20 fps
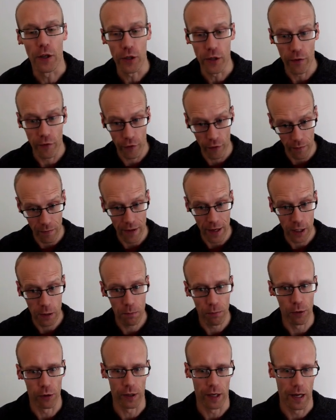from this
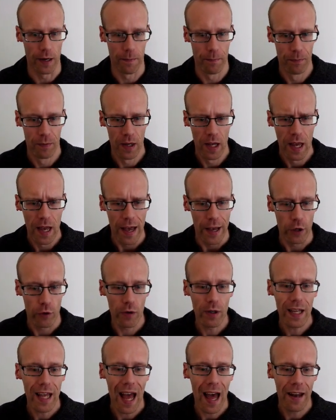plugin. It's
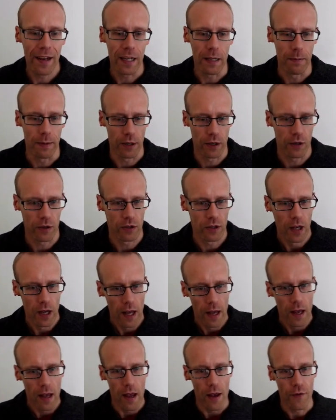really handy because
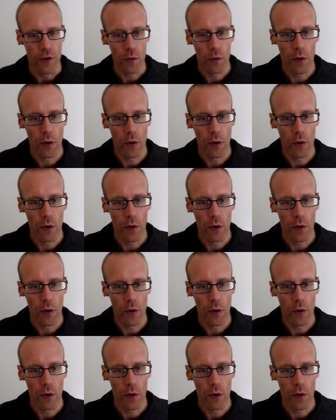if you